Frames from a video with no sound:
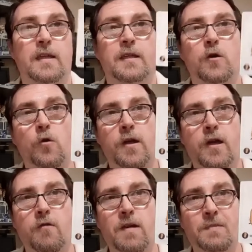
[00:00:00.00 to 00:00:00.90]
your
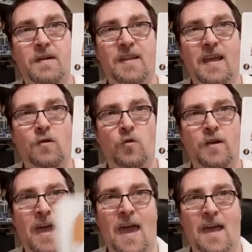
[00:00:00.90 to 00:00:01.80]
Hairy Potato
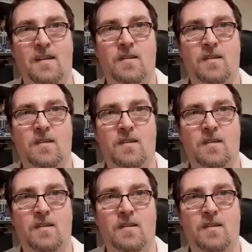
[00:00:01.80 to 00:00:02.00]
Cat,